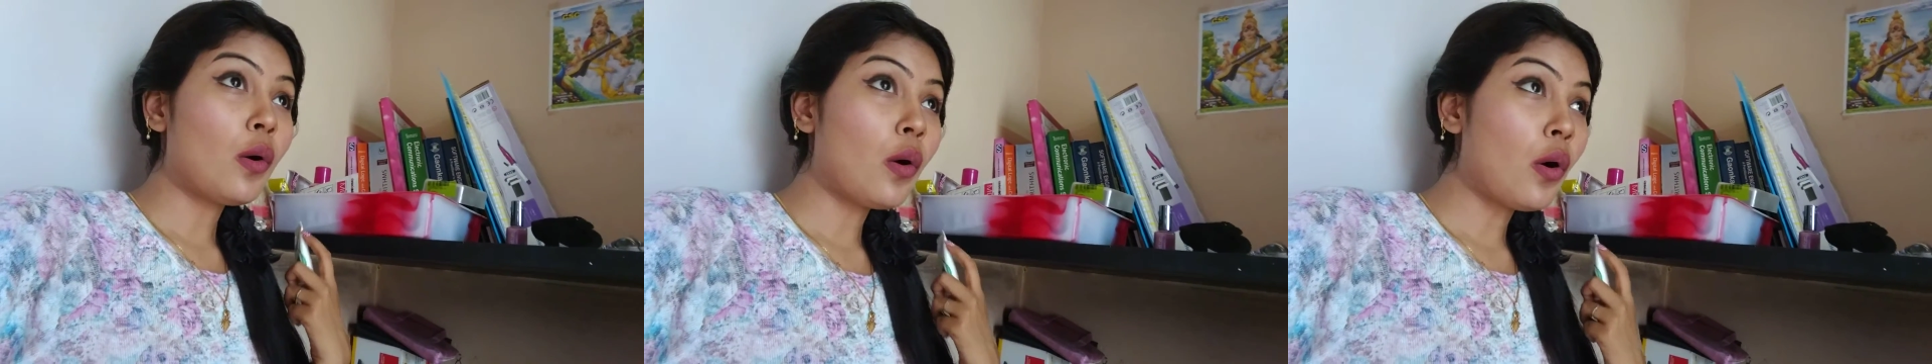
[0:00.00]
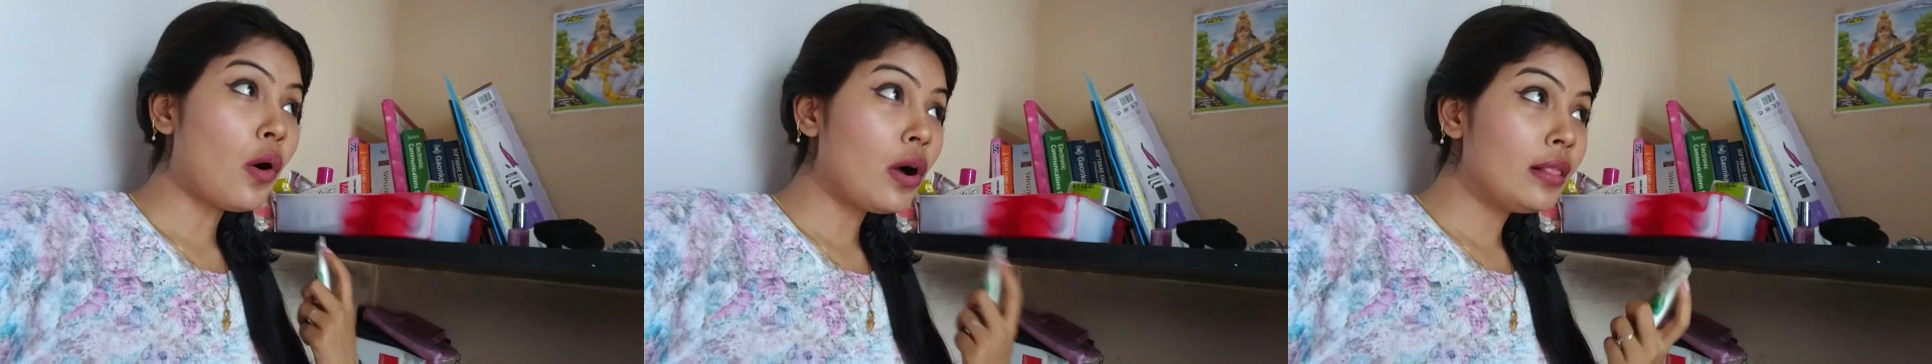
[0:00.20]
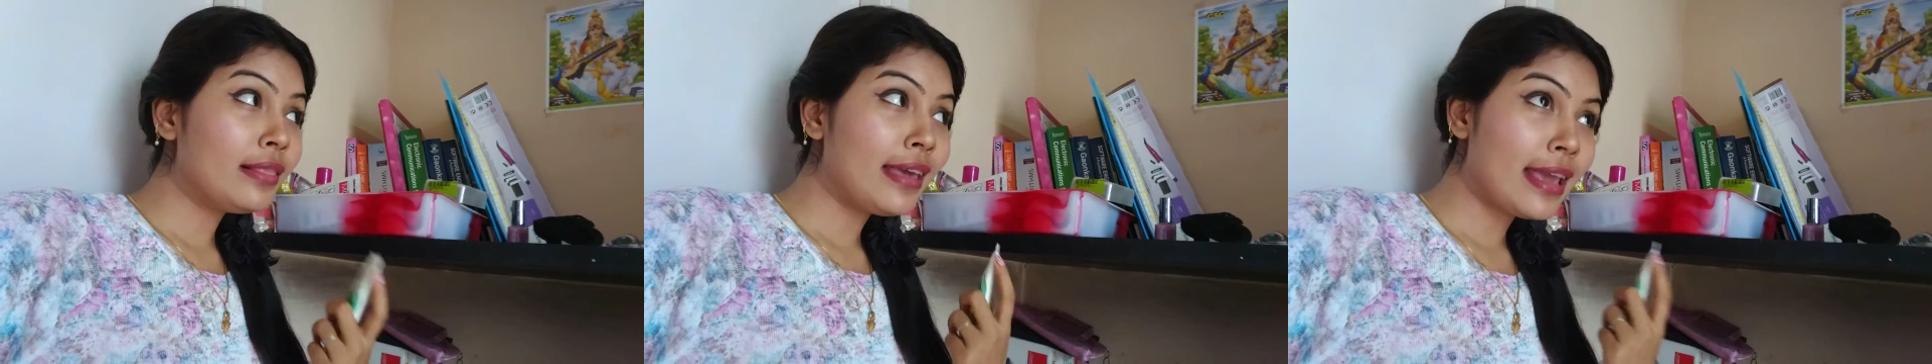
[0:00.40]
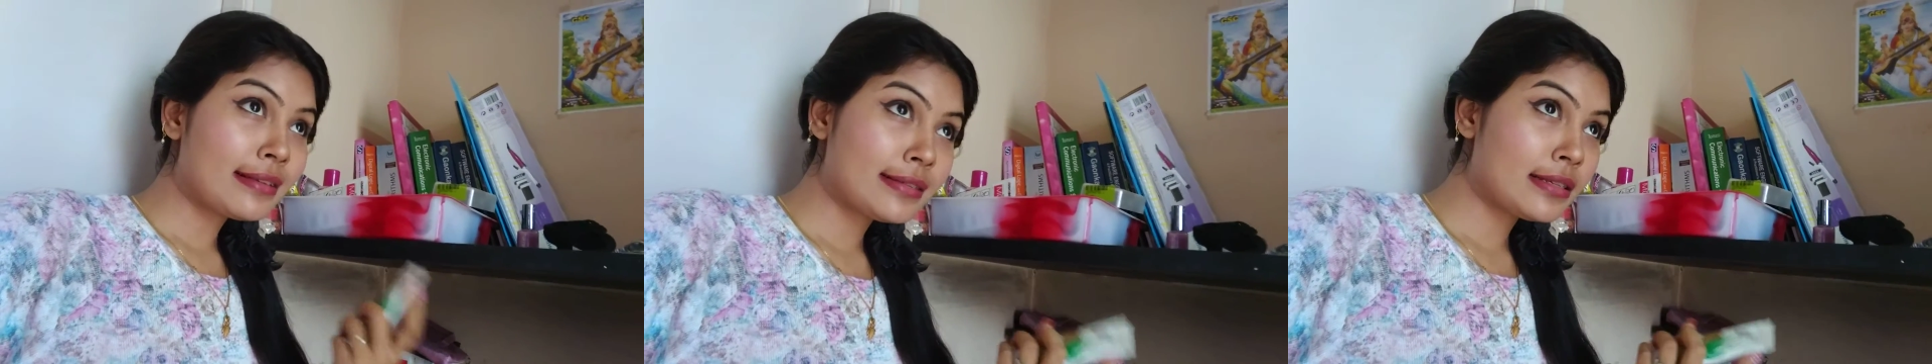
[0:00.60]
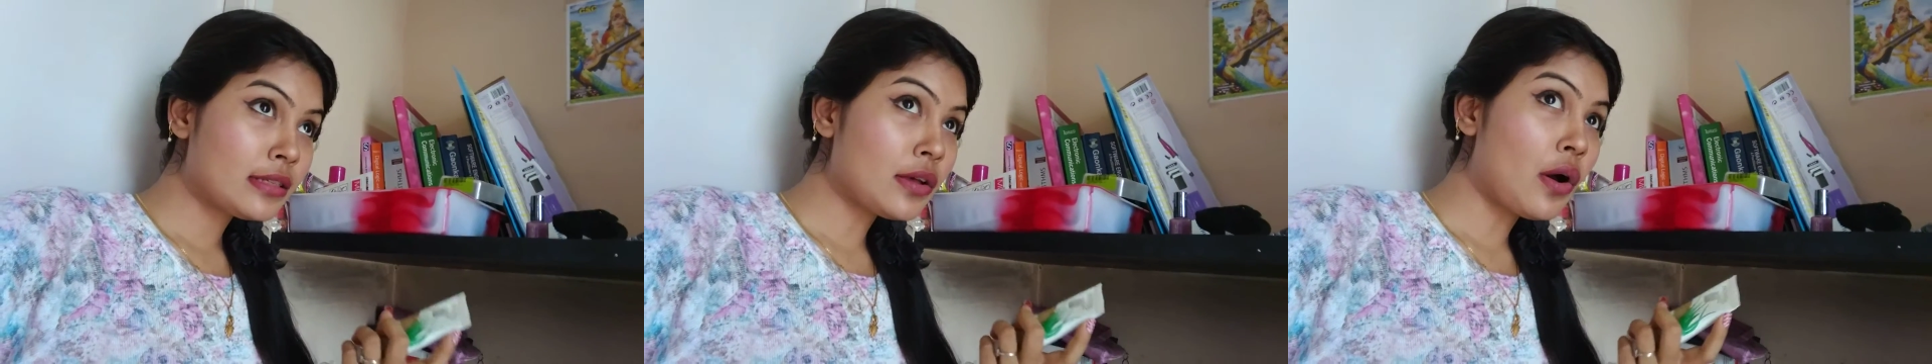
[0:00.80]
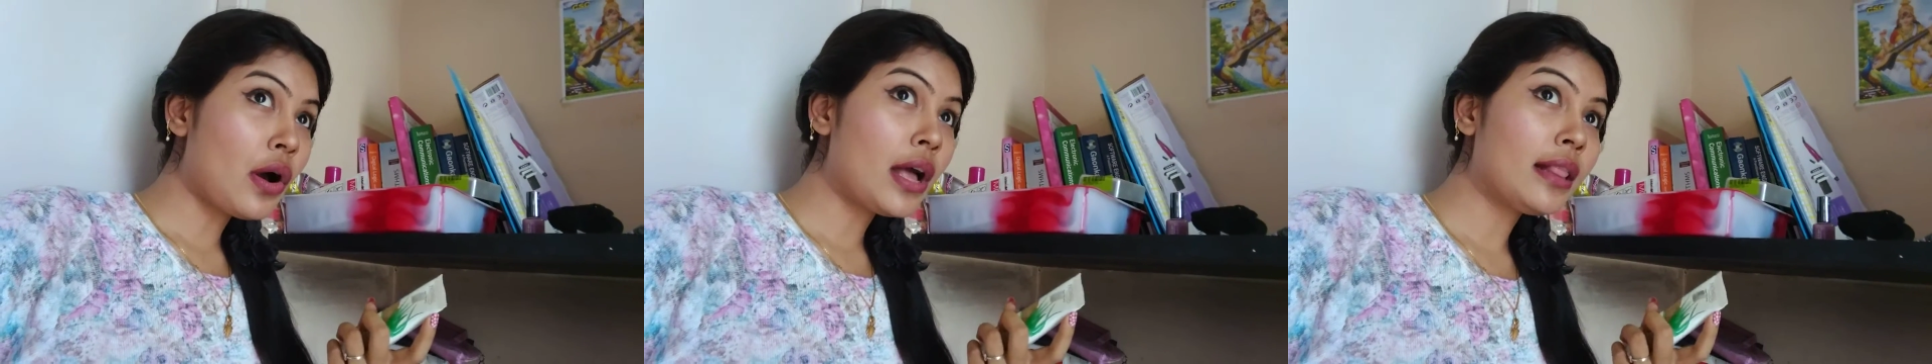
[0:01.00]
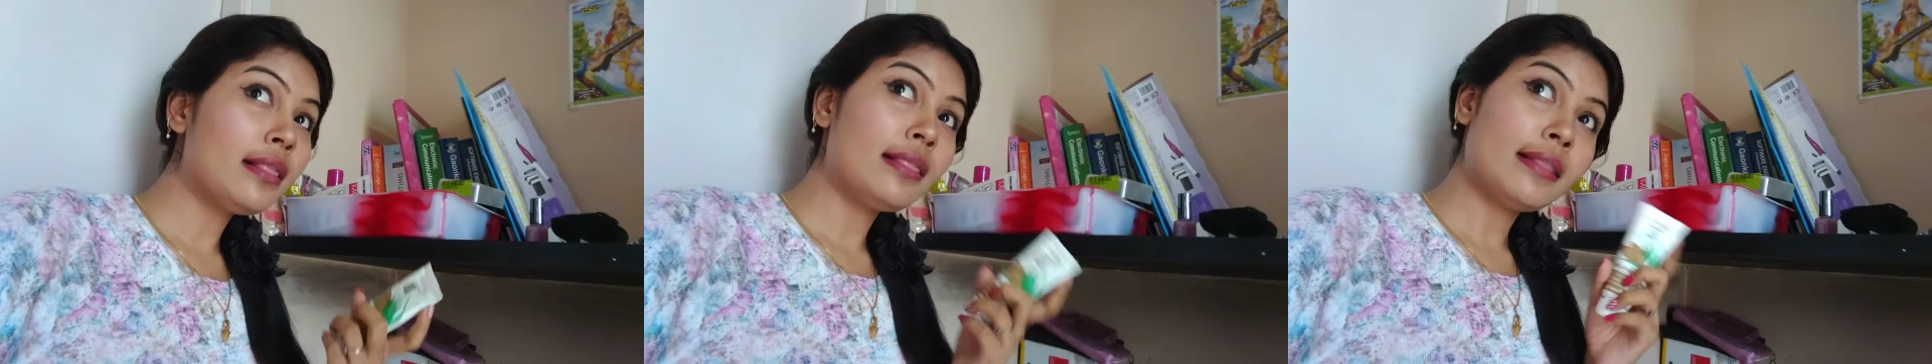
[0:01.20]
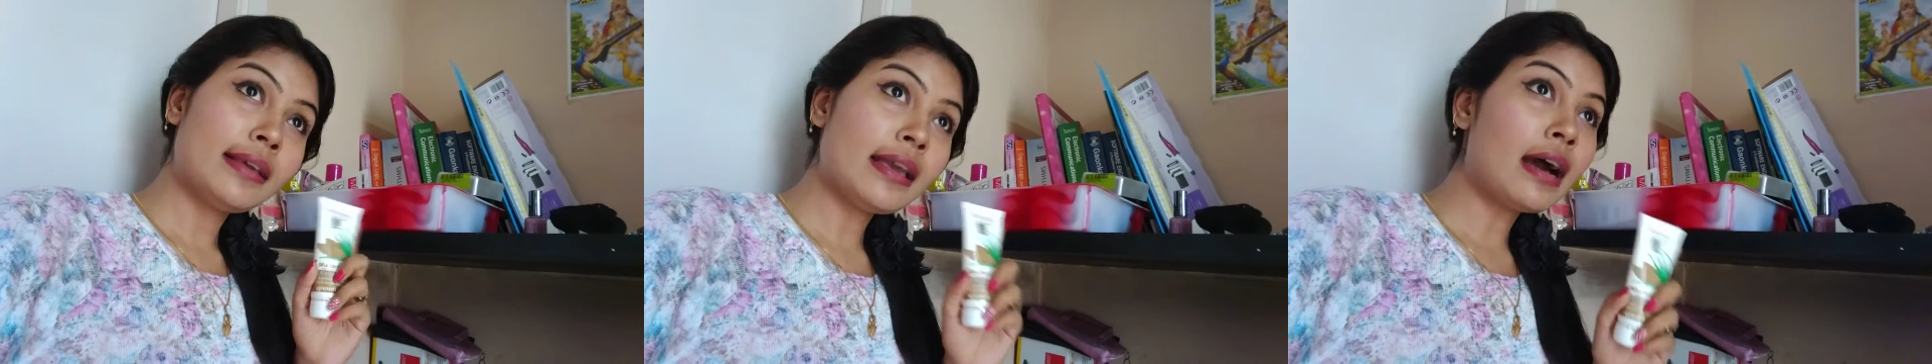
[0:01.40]
all the excess
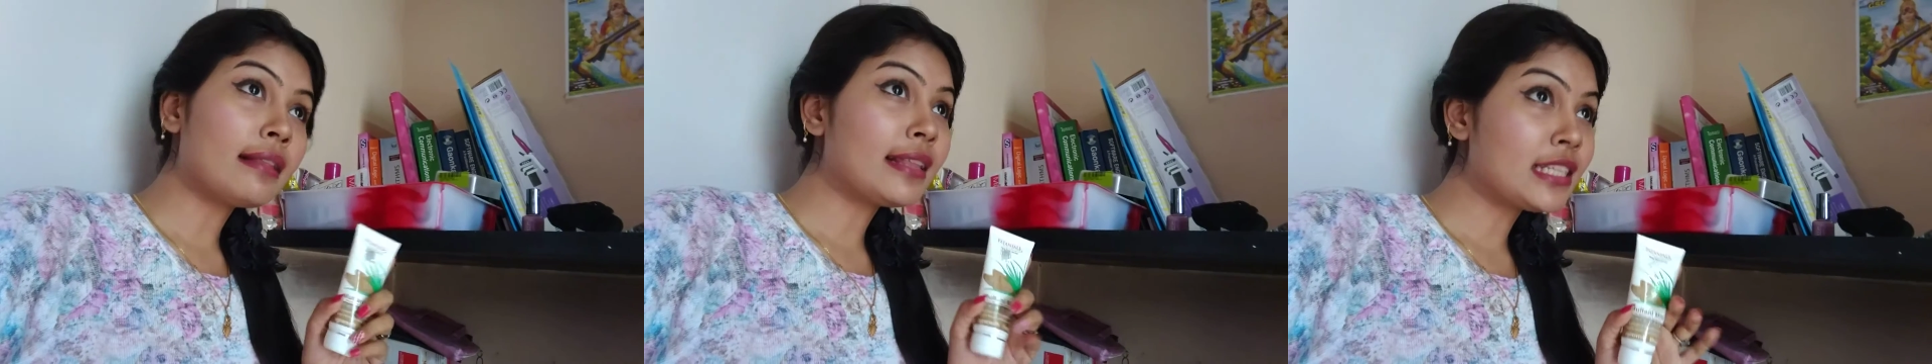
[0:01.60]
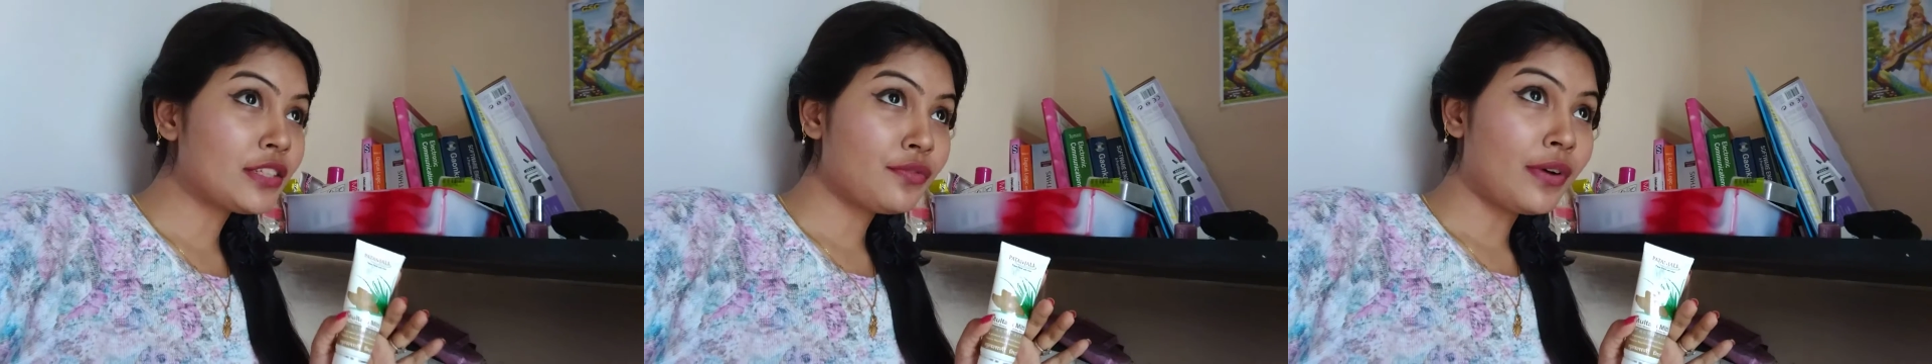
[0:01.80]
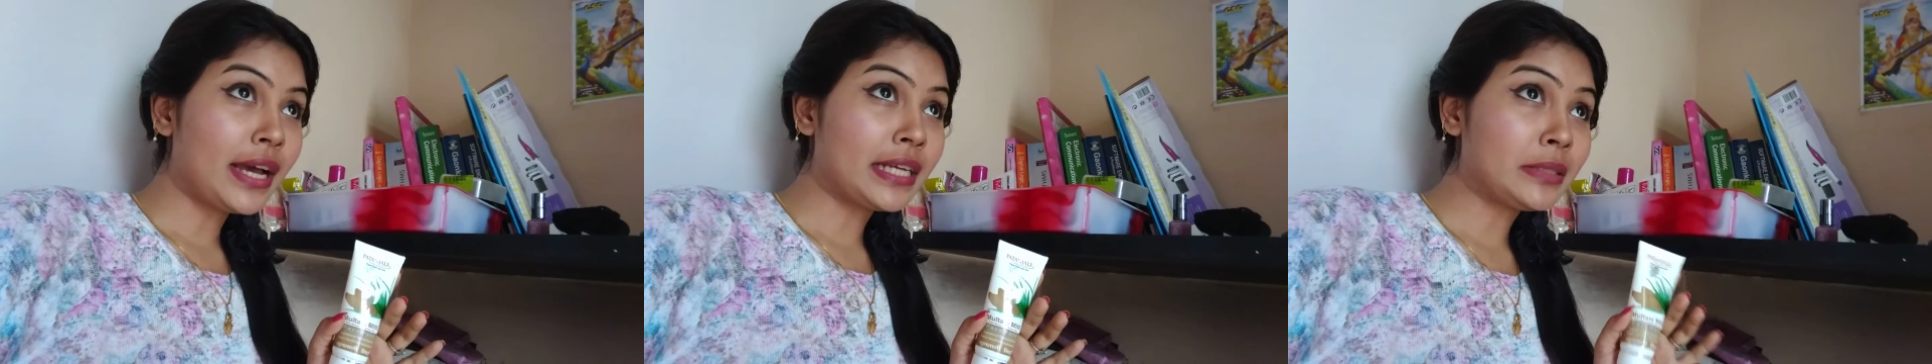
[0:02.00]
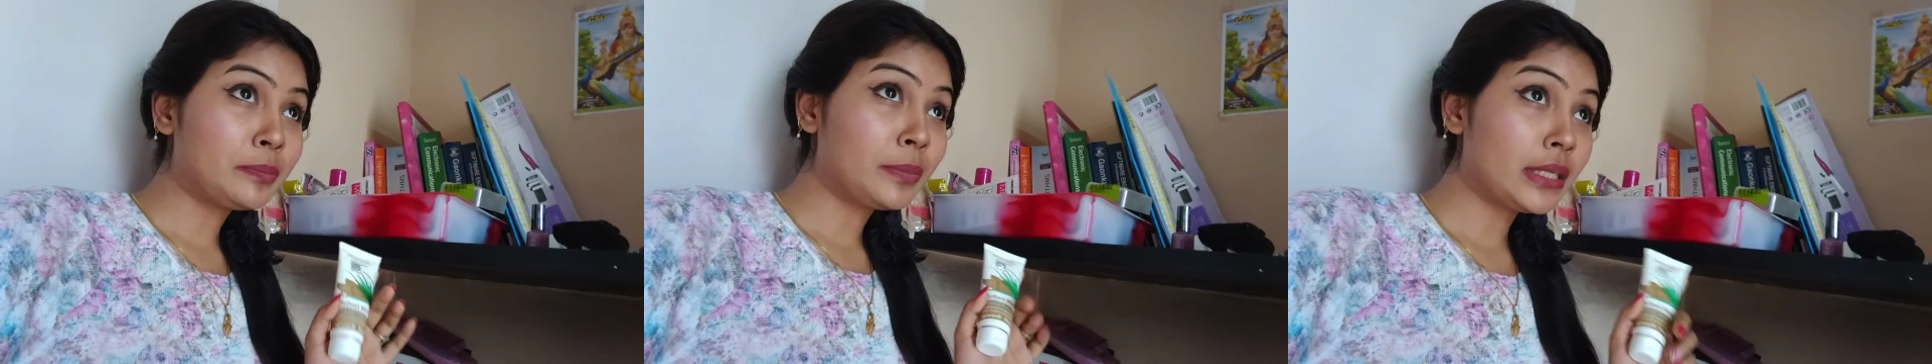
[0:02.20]
oil, yeah, that's fine.